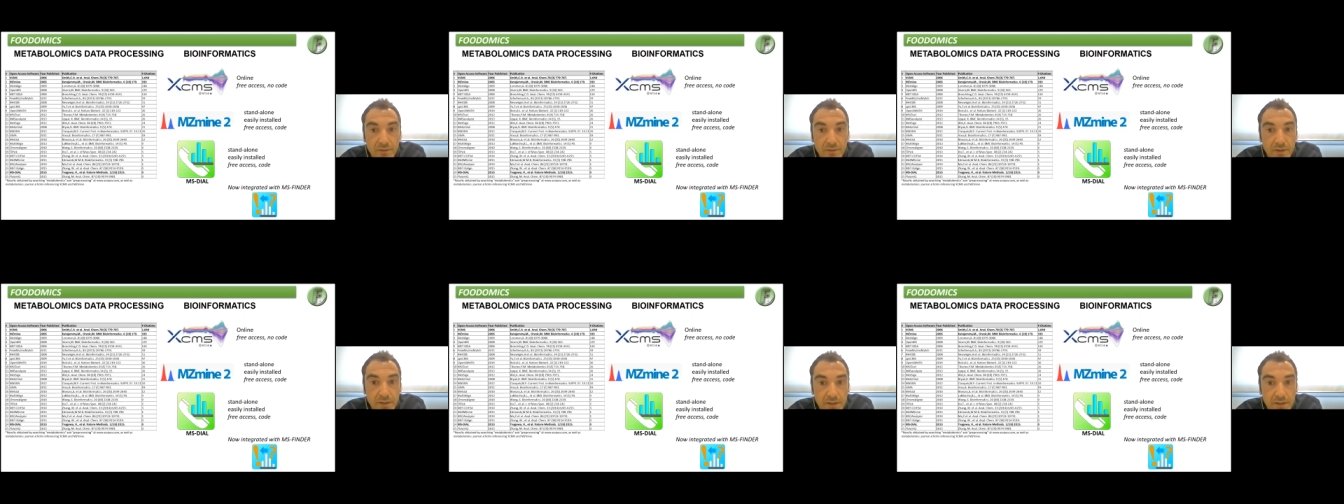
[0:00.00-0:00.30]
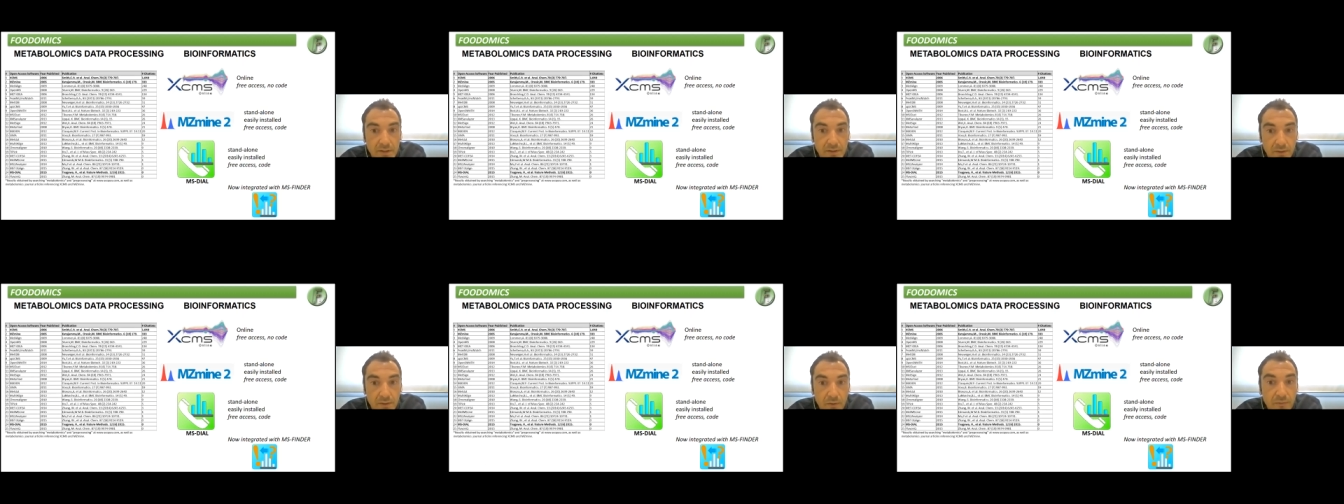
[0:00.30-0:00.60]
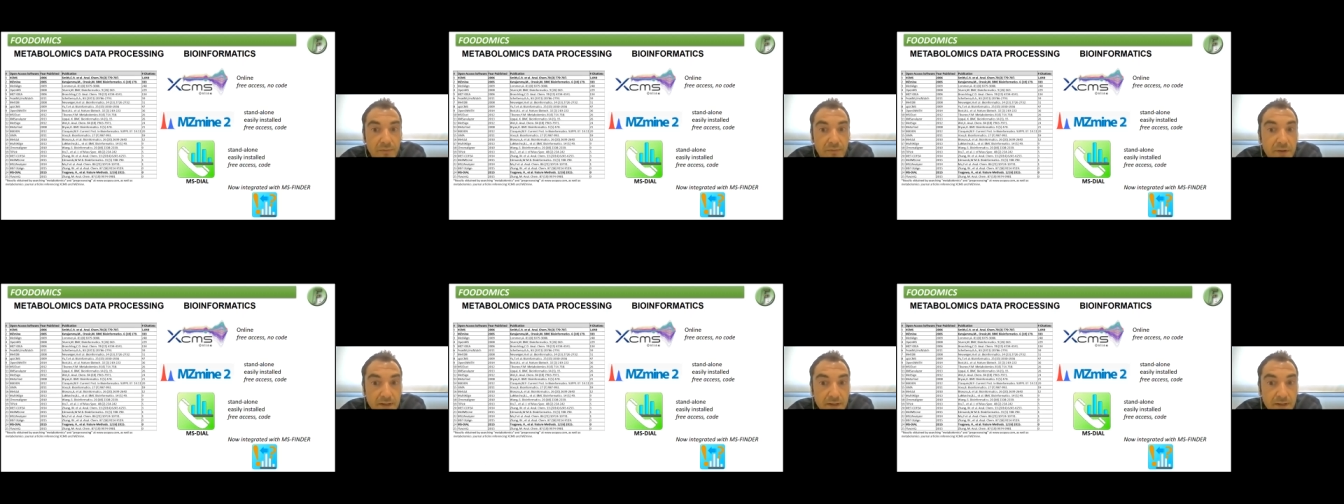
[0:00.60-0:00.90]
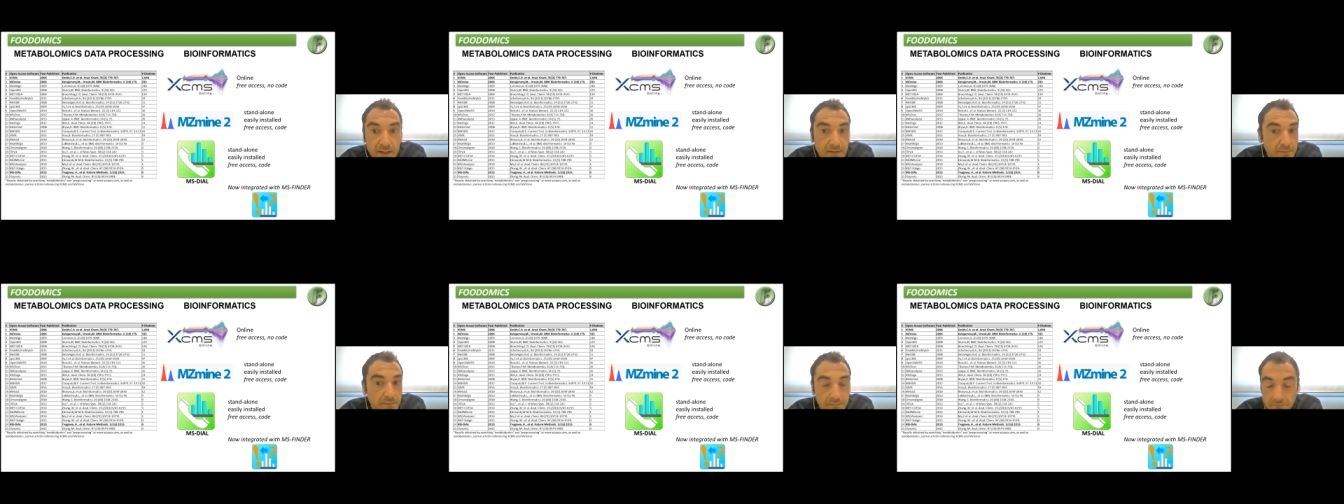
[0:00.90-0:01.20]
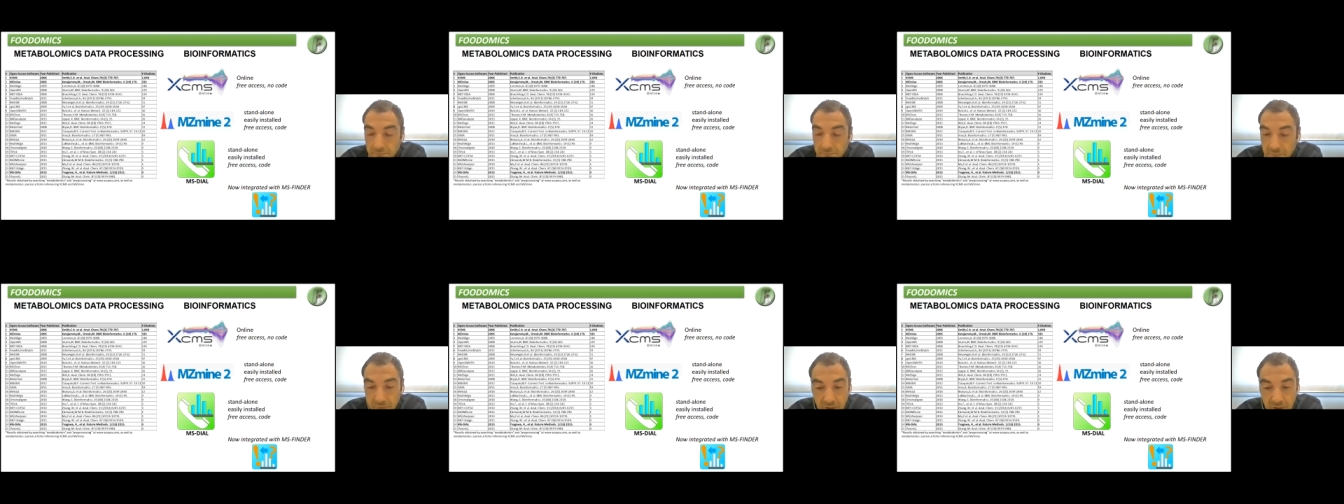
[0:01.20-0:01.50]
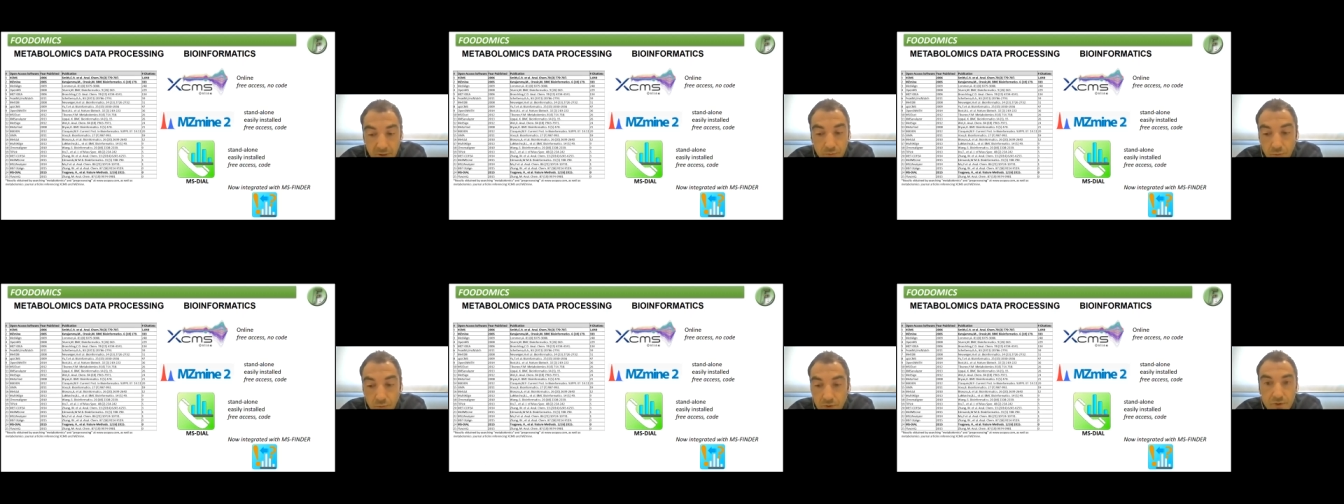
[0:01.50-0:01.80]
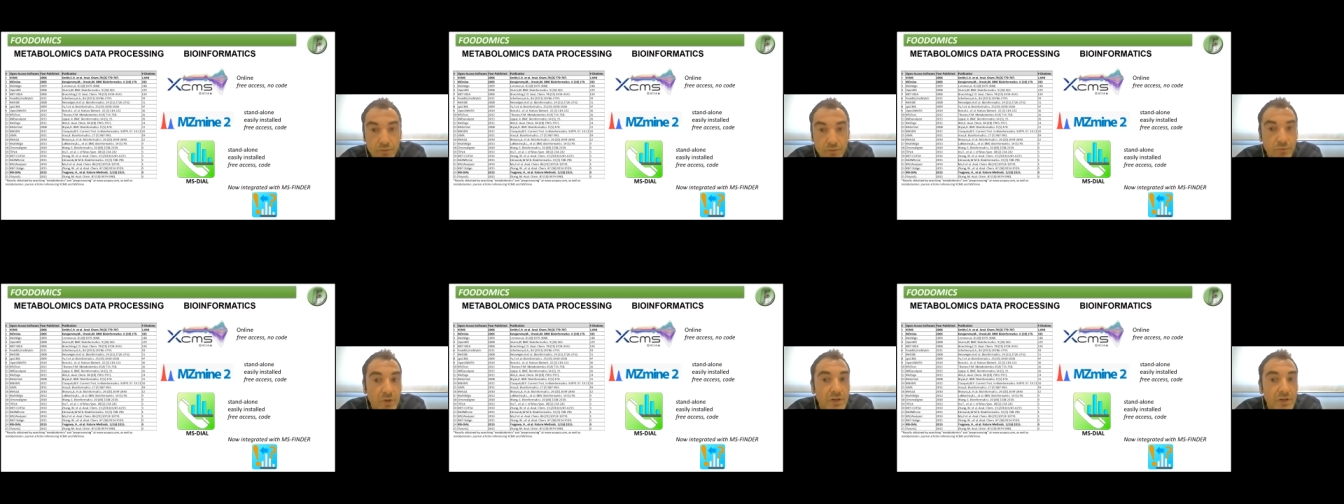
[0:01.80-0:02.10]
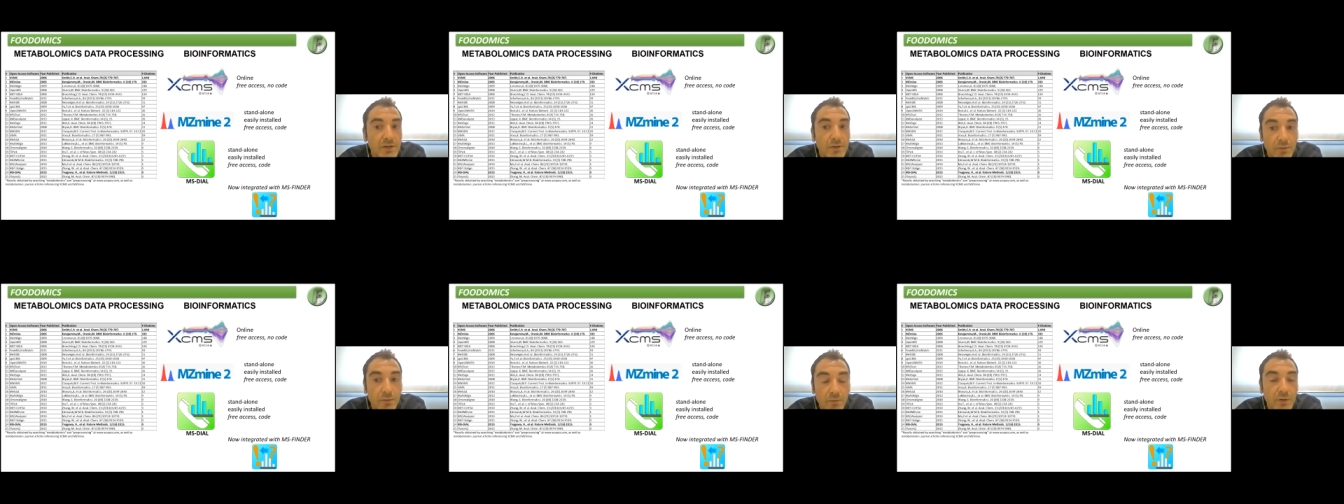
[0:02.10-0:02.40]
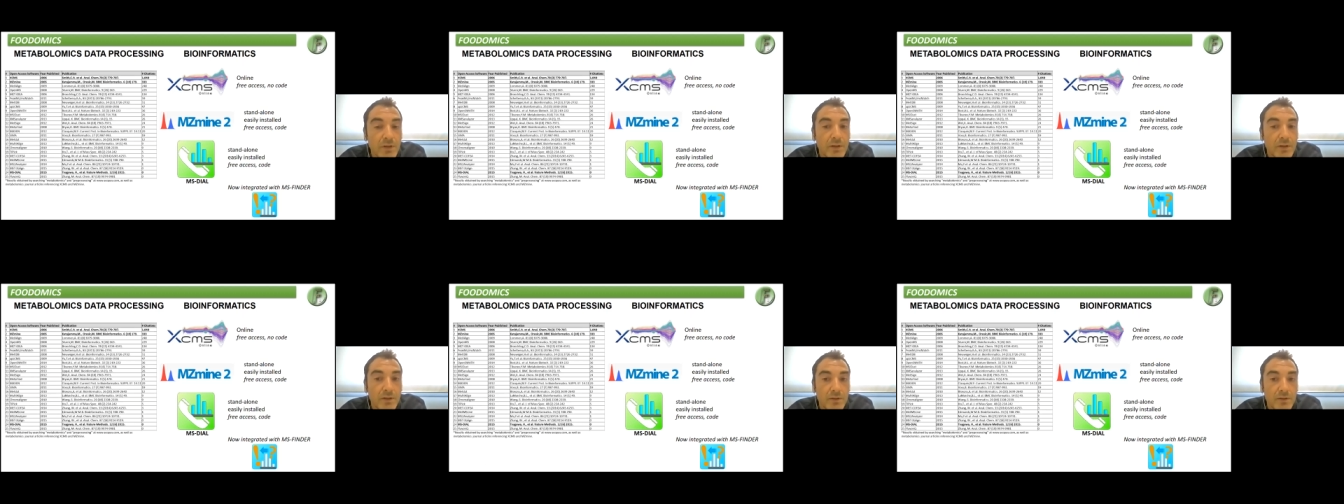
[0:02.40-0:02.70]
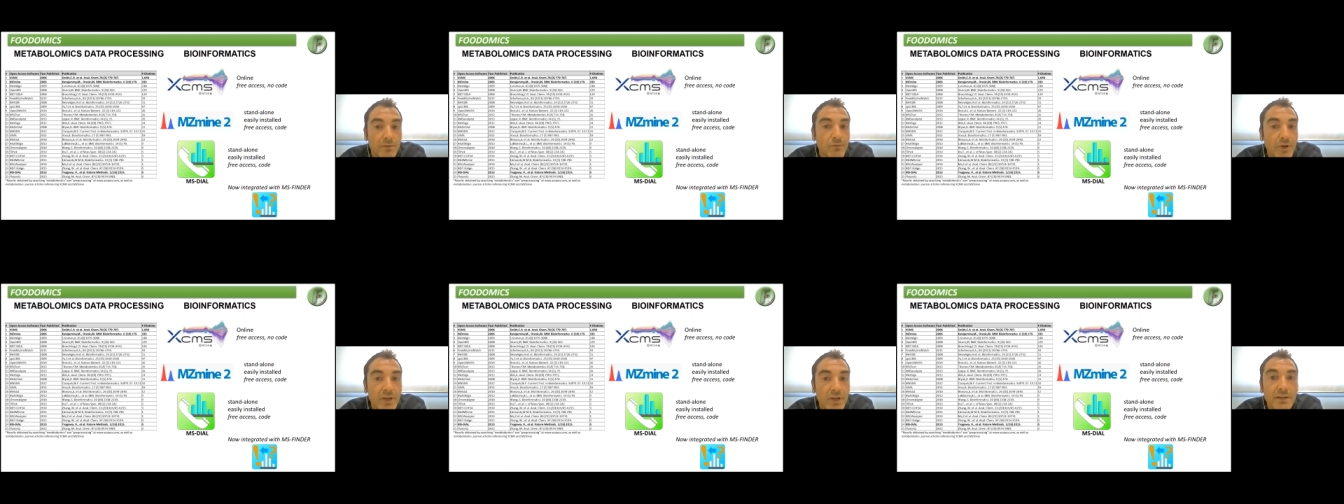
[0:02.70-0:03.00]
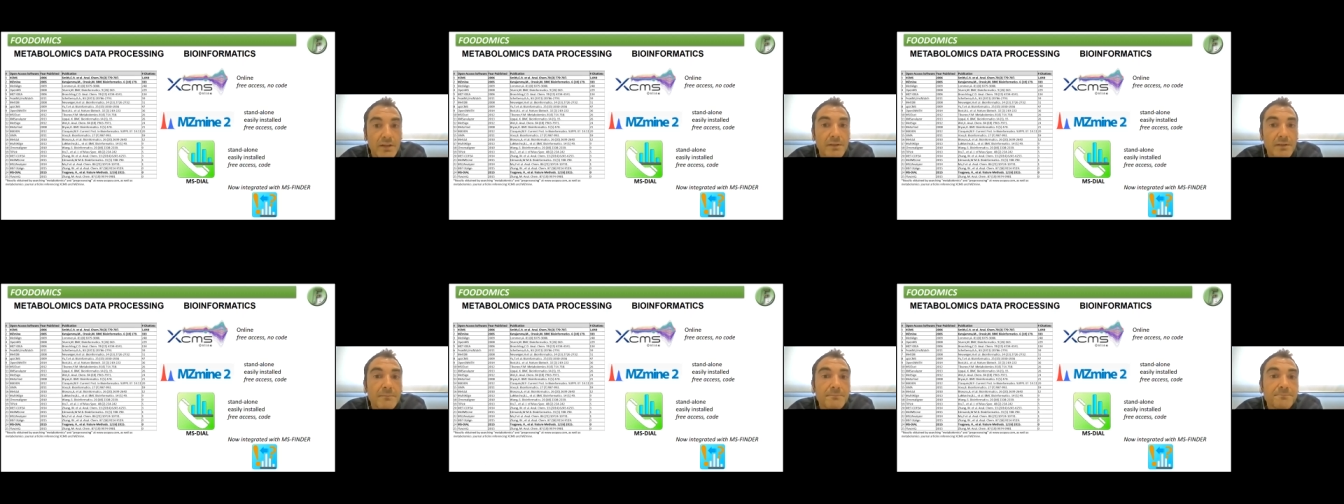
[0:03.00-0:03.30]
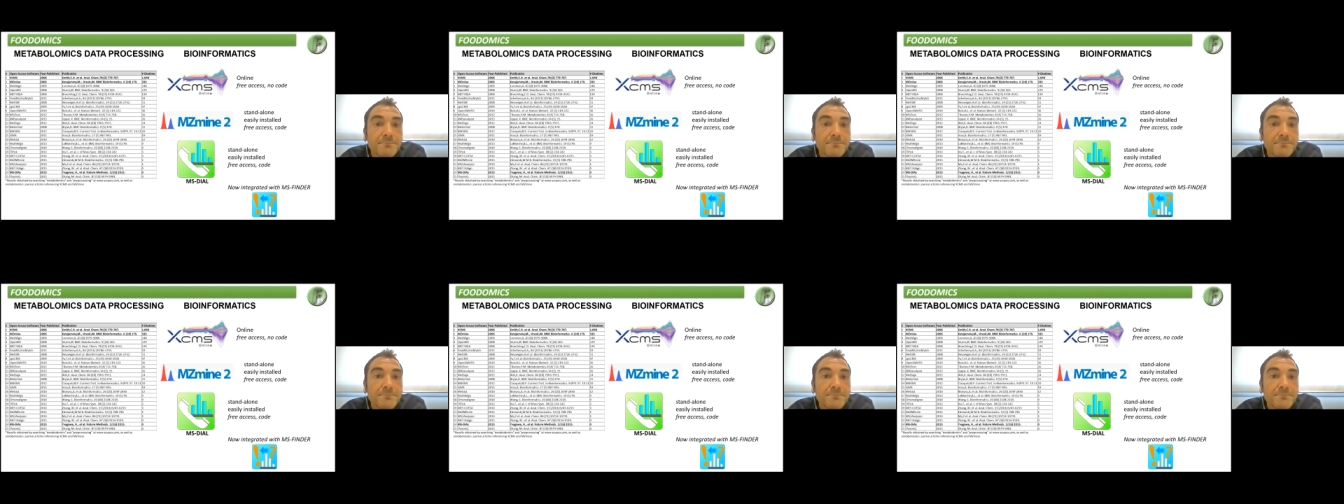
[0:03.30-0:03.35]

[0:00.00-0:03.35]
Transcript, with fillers: uh, often and it works uh, great.